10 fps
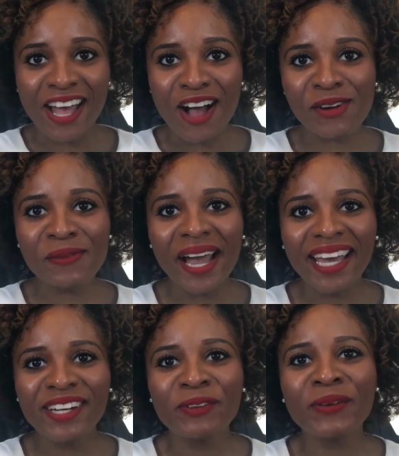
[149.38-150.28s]
All
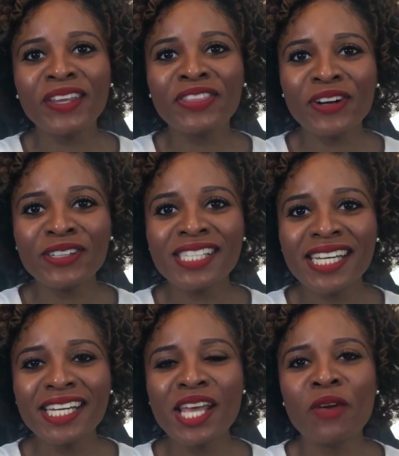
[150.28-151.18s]
right, week
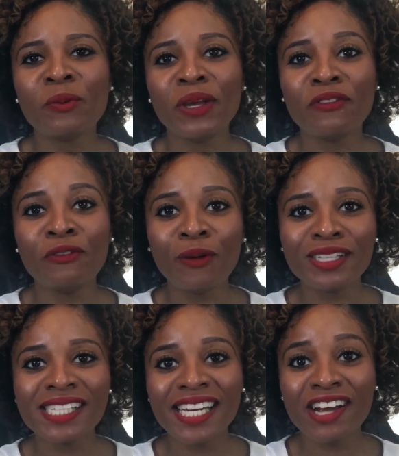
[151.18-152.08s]
13 and week
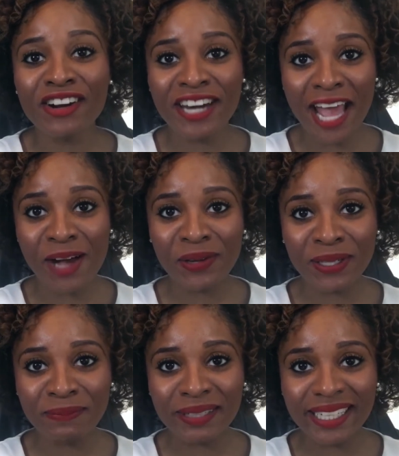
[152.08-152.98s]
14 are now
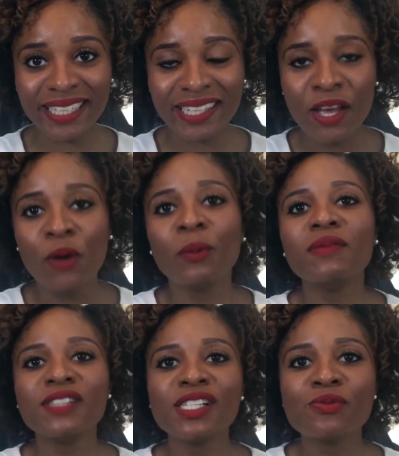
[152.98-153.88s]
complete.
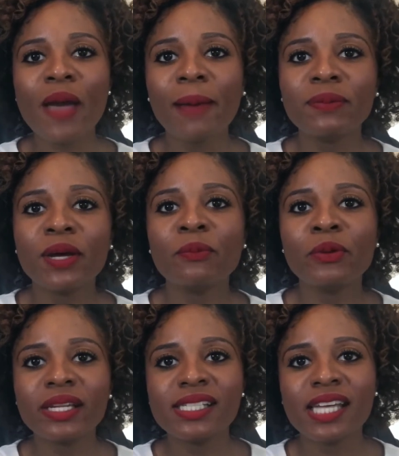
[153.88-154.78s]
We've just wrapped up
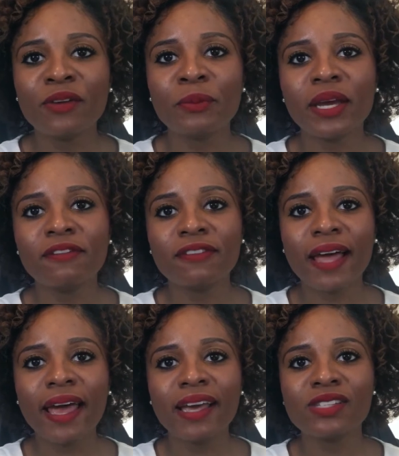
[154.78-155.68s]
Real Estate Red
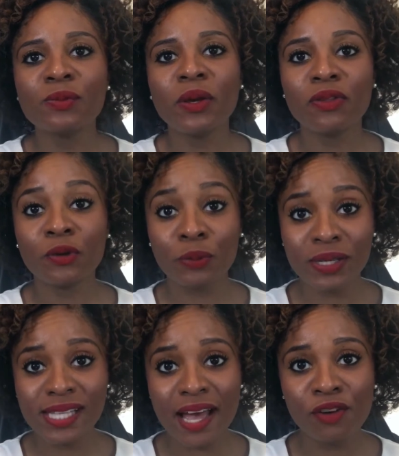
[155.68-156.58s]
Flags with
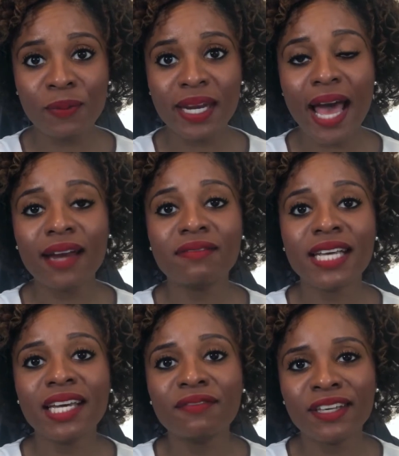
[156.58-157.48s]
Chris Albin out of
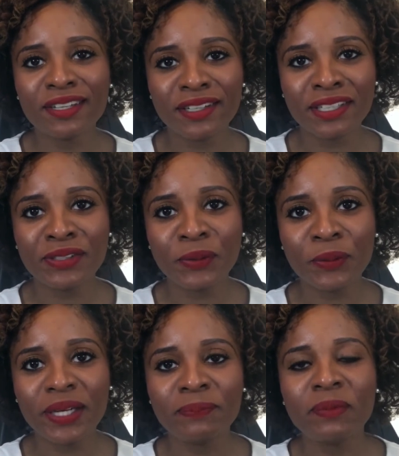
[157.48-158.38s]
Danville,
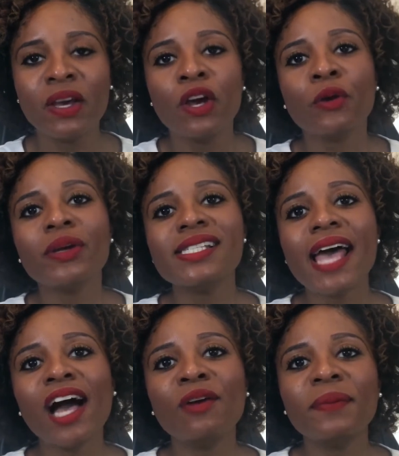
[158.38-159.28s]
Illinois. Chris
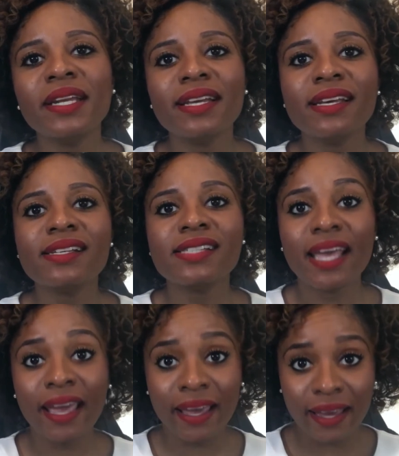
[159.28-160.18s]
Albin is
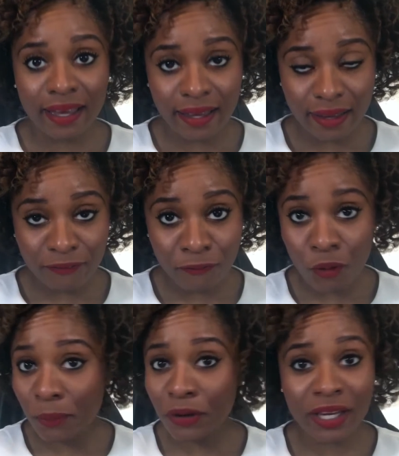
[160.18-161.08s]
a
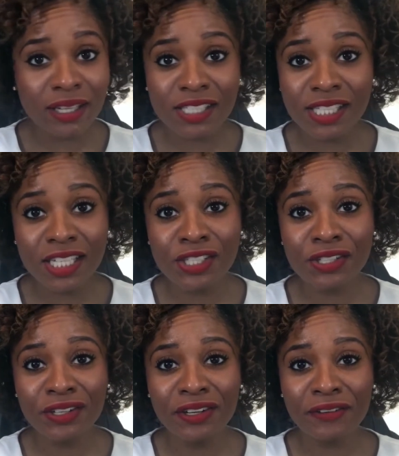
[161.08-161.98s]
former English
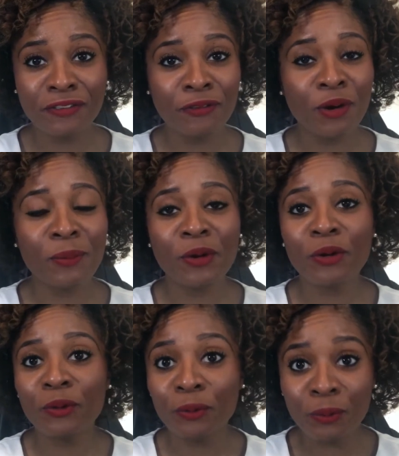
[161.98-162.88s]
teacher, a
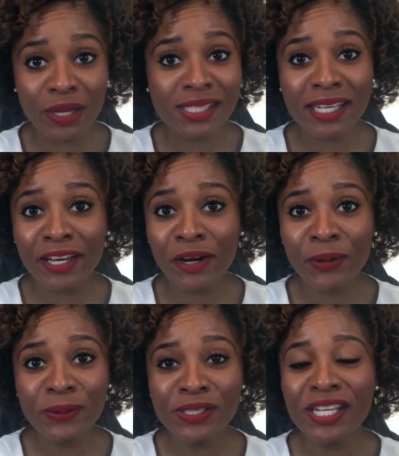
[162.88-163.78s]
former wrestling
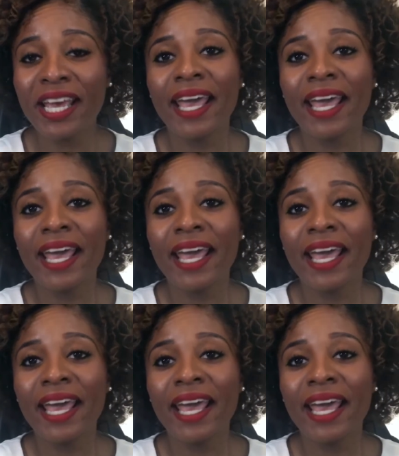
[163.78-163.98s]
coach,